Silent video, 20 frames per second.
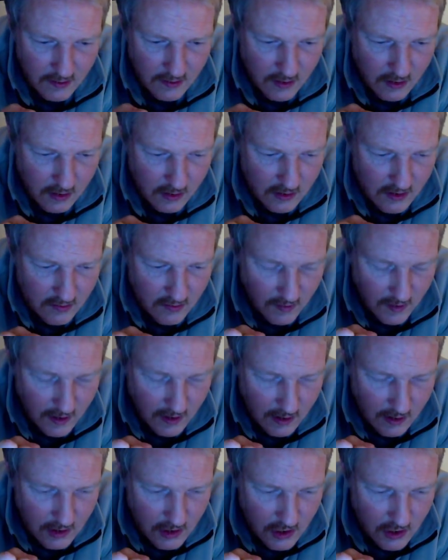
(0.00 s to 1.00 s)
cost
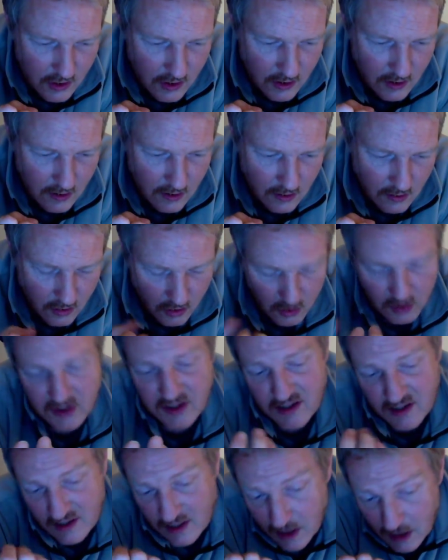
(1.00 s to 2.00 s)
reduction,
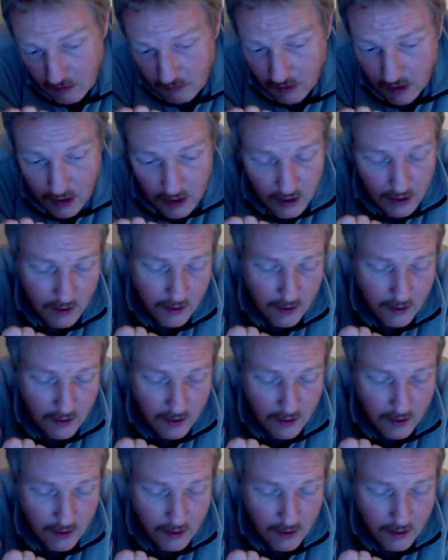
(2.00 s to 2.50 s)
cost saving.